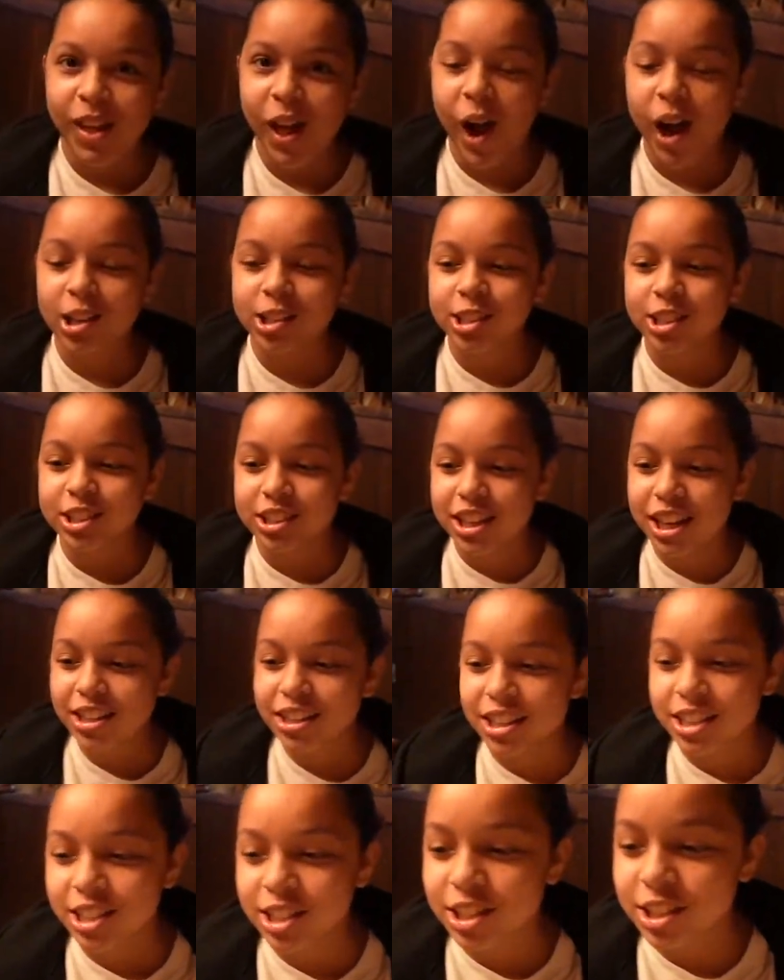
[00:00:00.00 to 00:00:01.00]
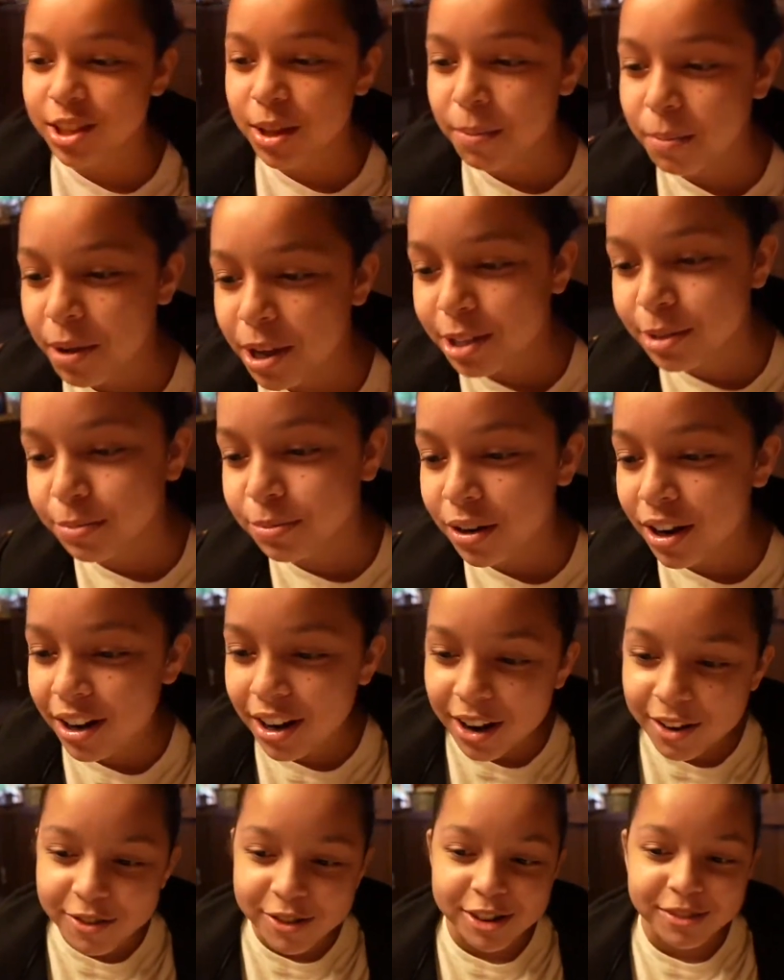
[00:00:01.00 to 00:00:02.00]
I just said this is the best bread
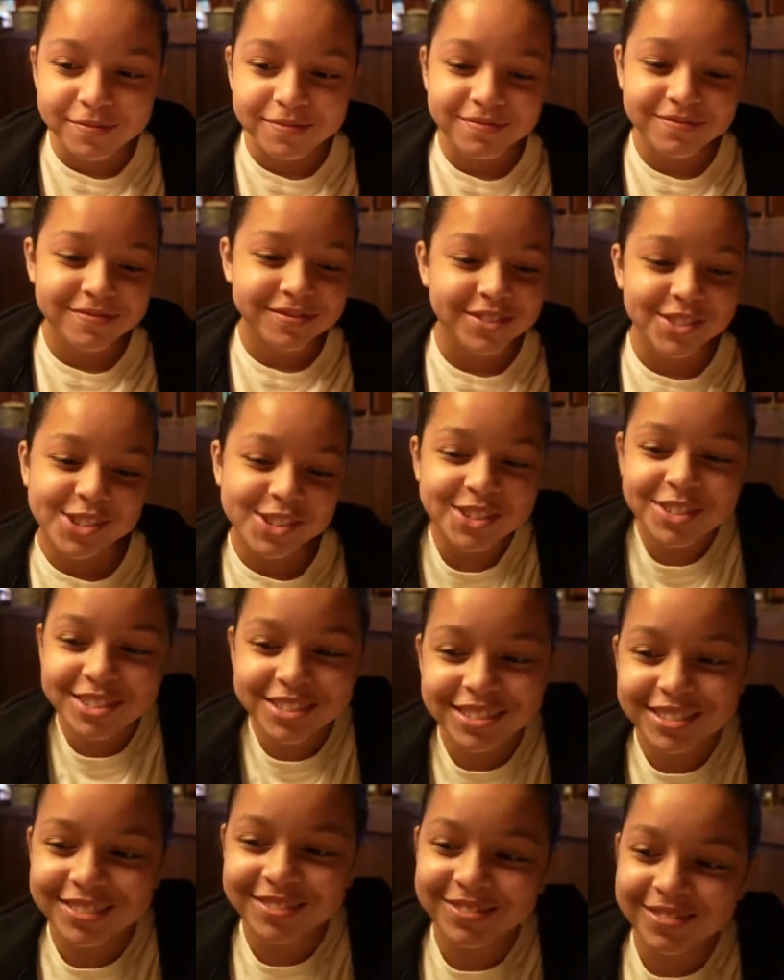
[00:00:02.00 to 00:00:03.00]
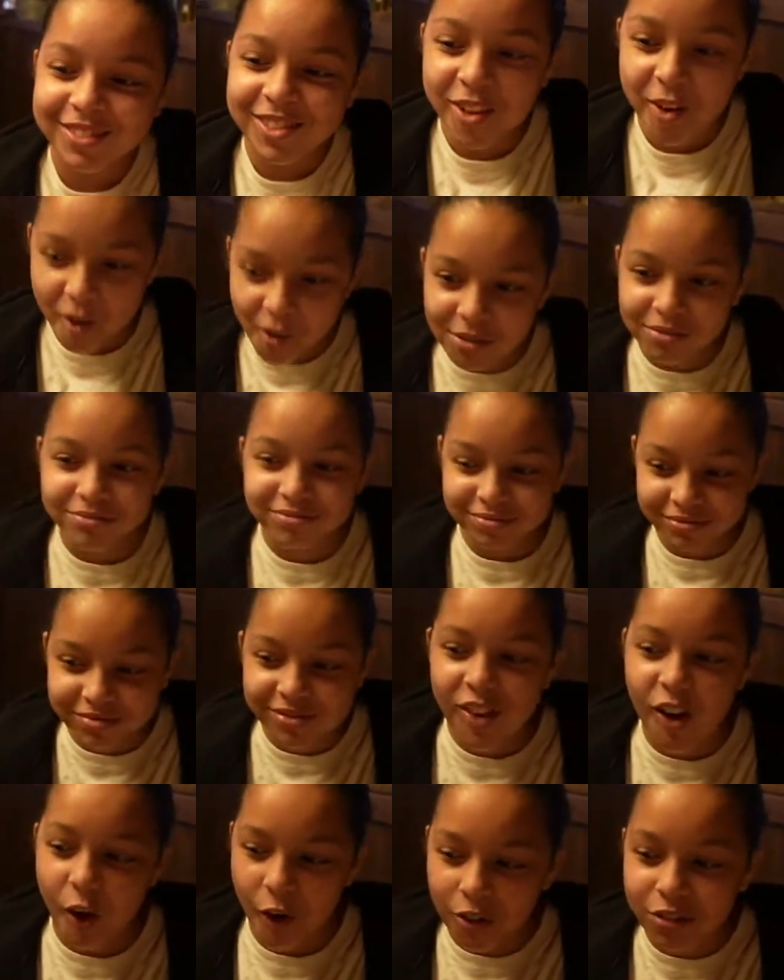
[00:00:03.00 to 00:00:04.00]
ever. That's the best bread
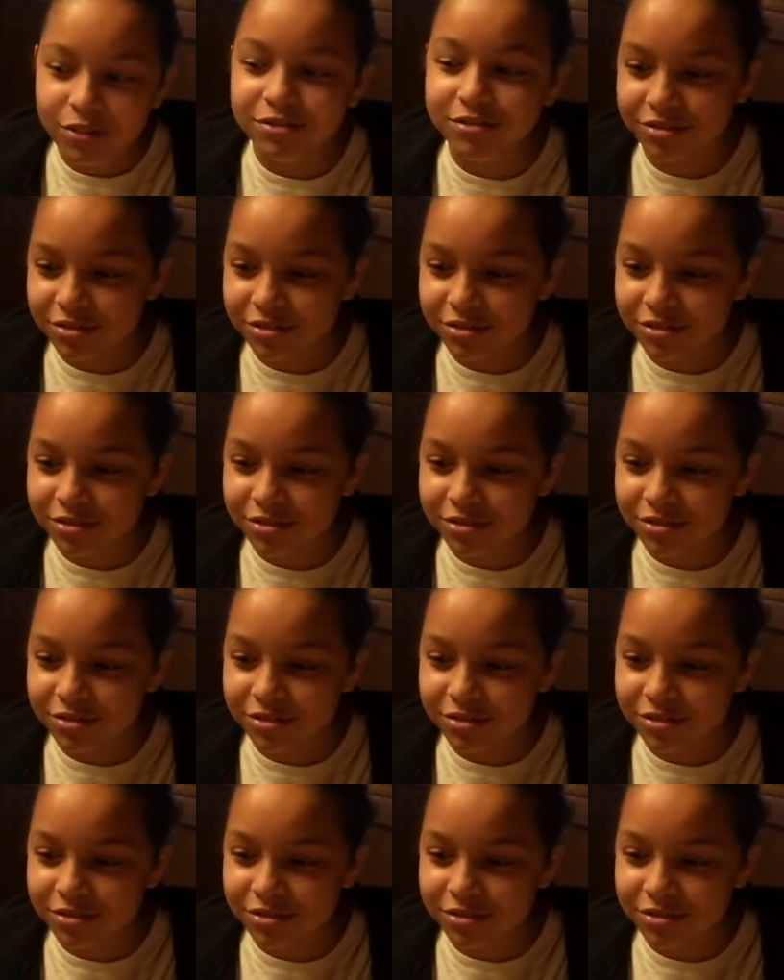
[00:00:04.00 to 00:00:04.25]
ever?